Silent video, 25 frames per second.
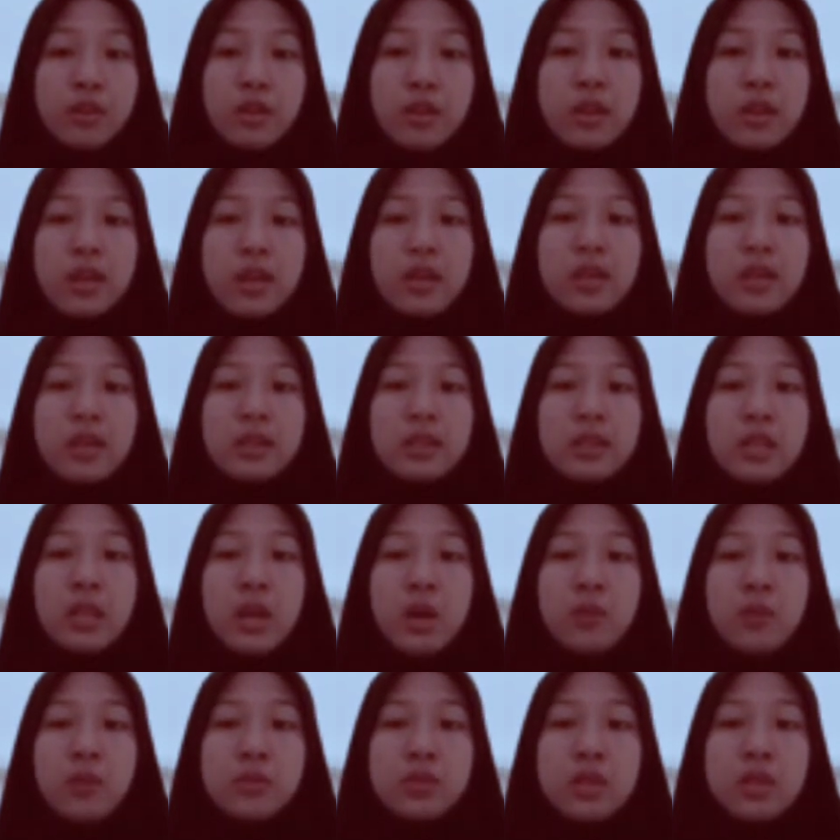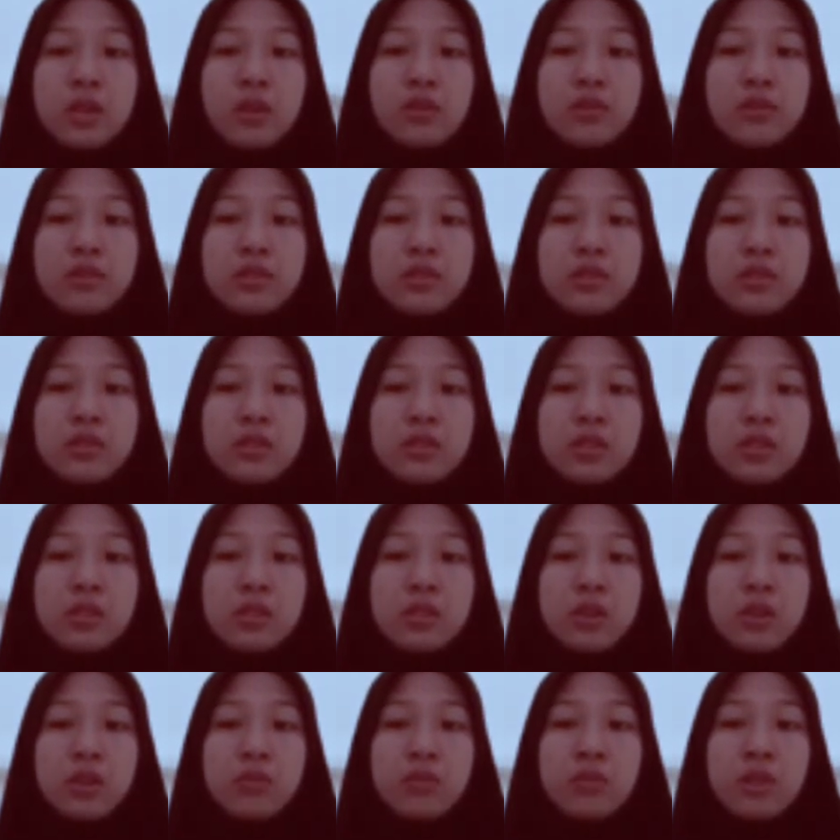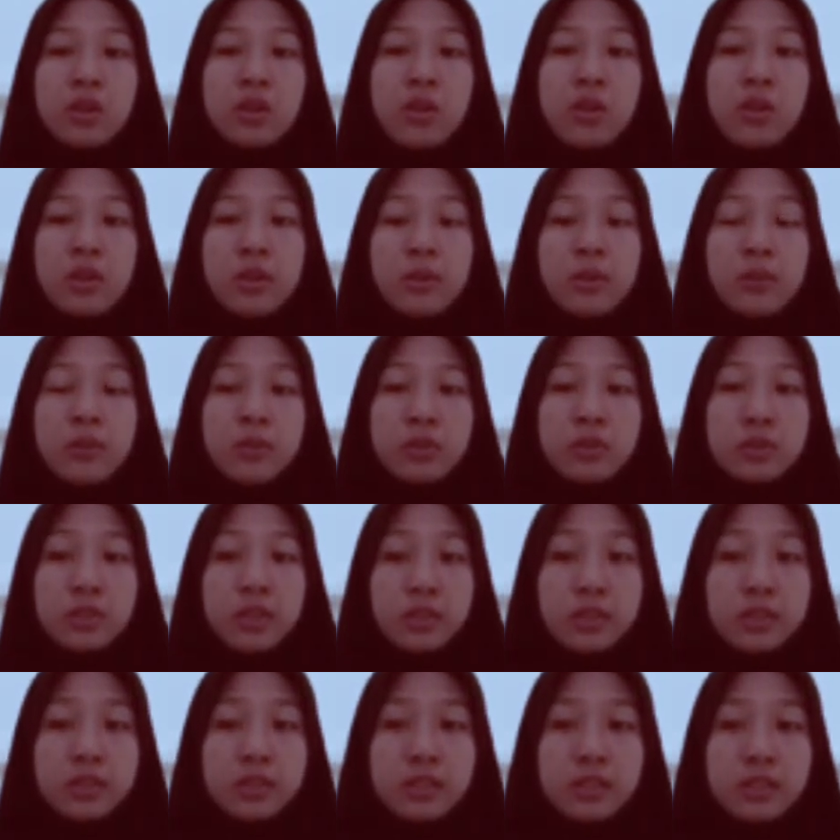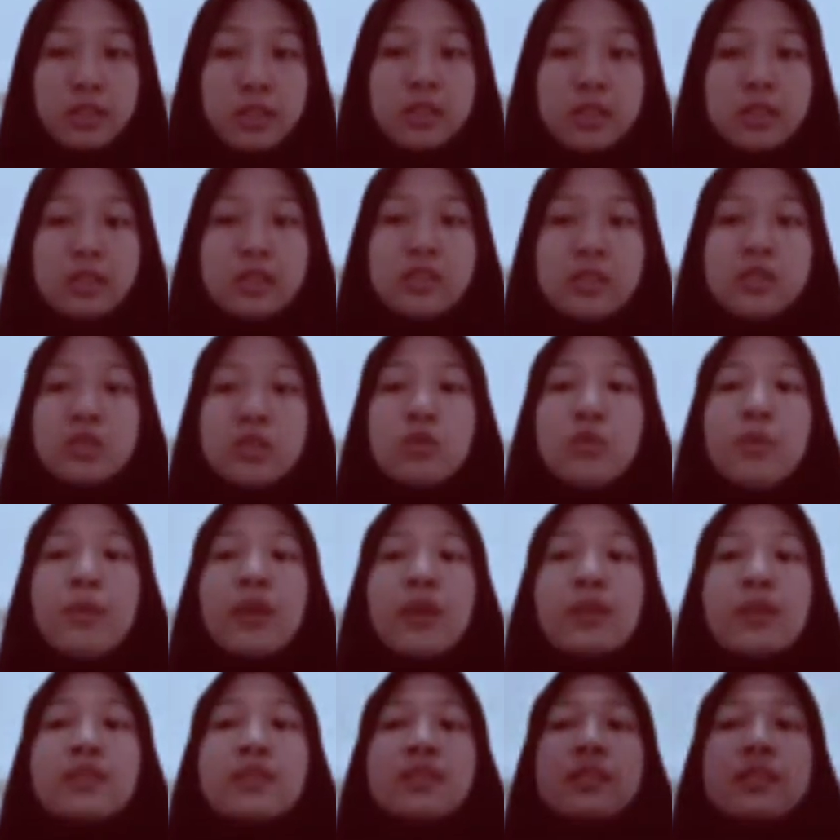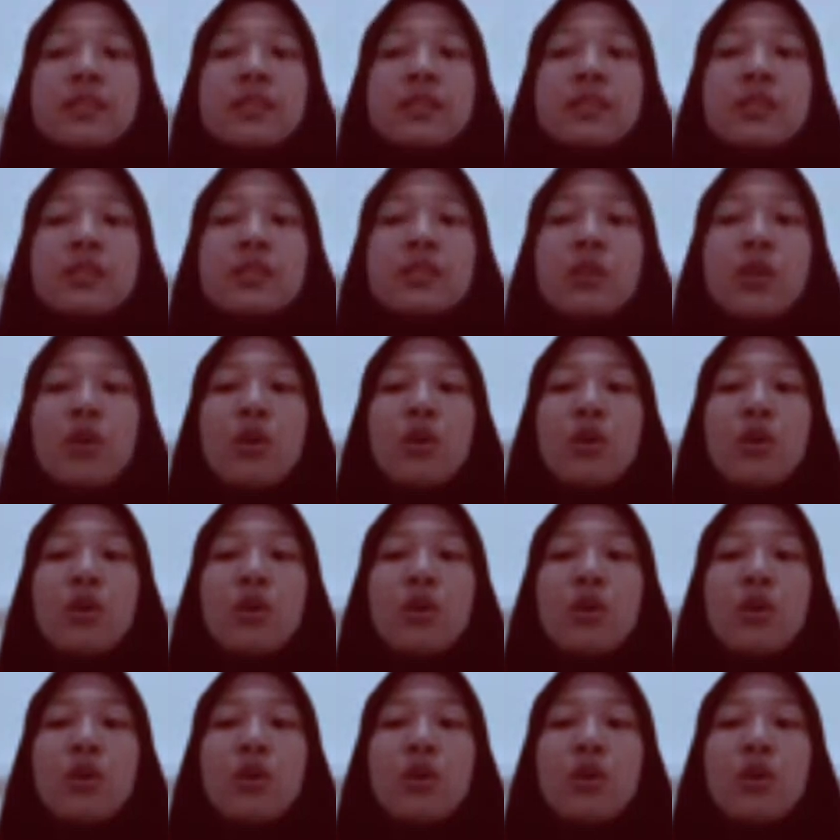The object of the coding process is to make sense of